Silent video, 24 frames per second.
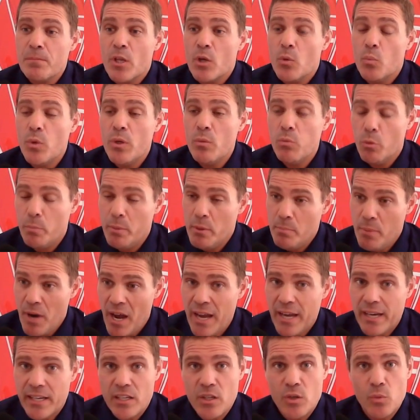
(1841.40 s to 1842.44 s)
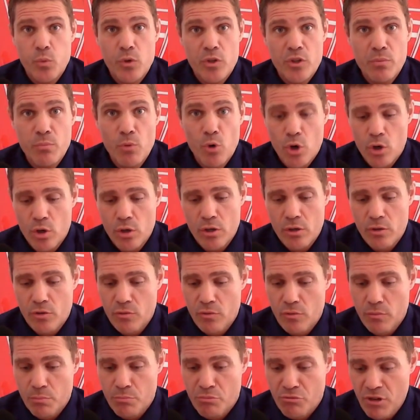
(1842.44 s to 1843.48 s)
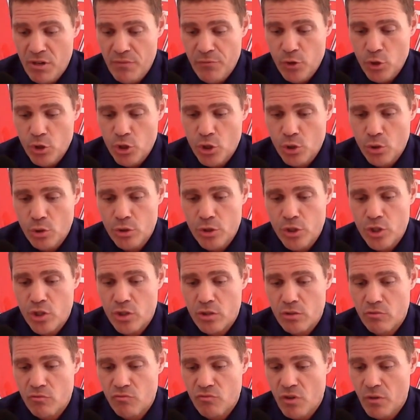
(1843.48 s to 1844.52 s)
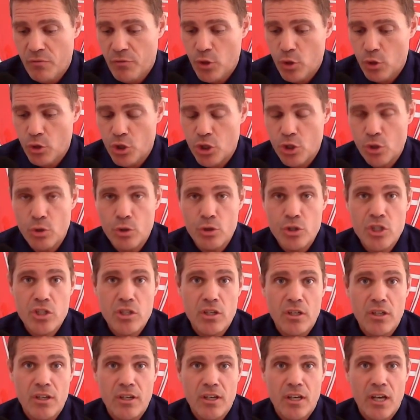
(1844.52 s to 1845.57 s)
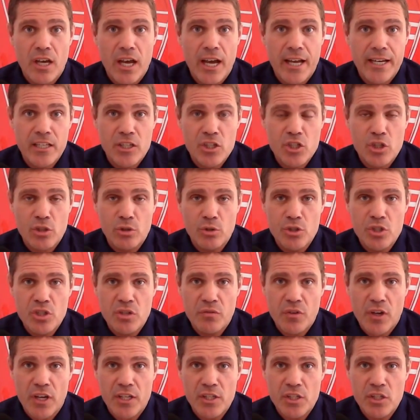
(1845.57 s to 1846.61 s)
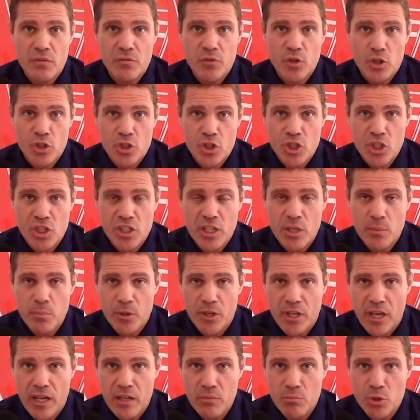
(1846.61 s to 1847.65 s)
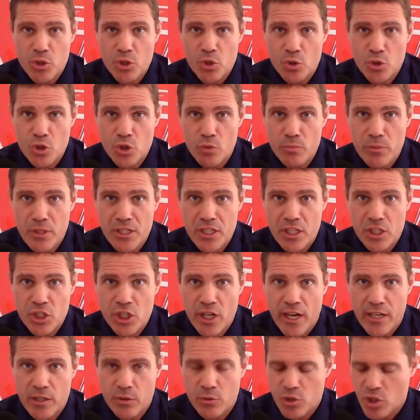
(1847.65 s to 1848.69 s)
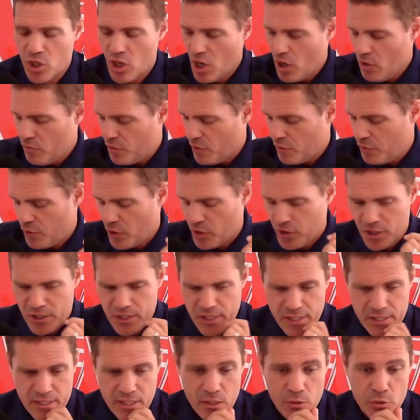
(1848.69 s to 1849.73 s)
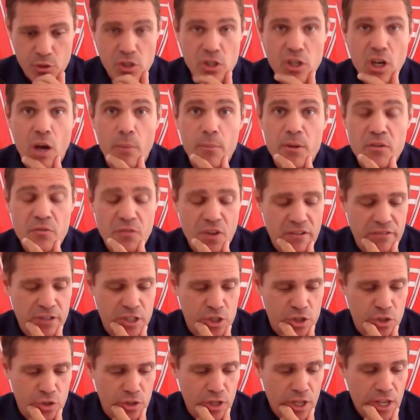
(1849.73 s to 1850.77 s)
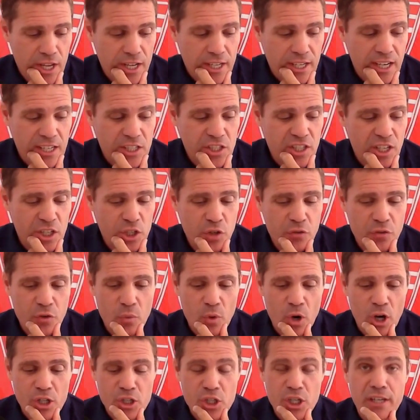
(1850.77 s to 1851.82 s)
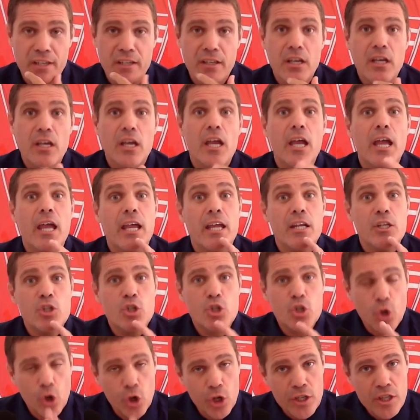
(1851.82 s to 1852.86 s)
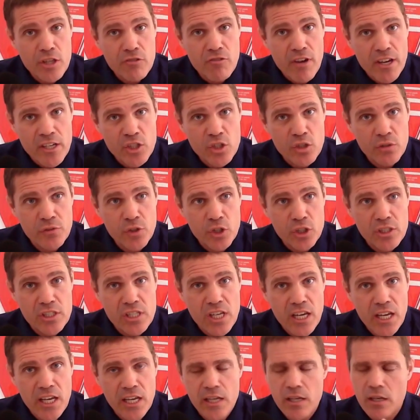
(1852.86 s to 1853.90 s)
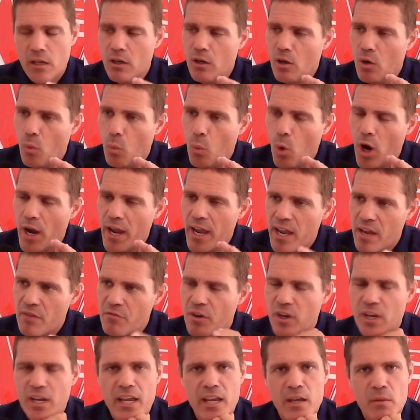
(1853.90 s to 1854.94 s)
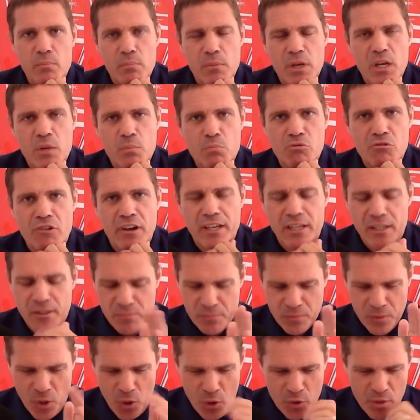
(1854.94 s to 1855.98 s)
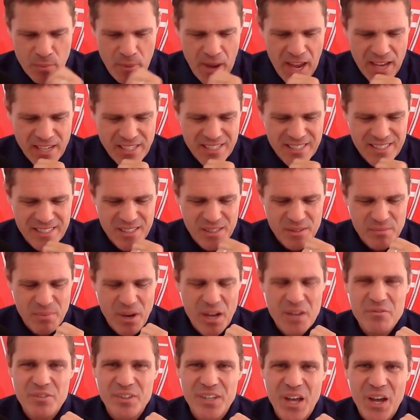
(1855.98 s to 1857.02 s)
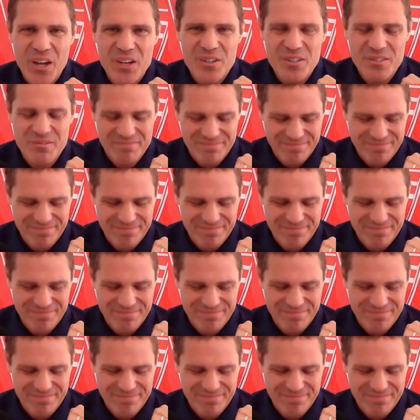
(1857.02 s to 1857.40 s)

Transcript: We will be back with more preview shows, review shows, and exclusive interviews. Just keep an eye on my social media channels for further details coming very soon. Guys, thank you for watching. Enjoy the rest of your day, whatever it may bring. All the best. Bye for now.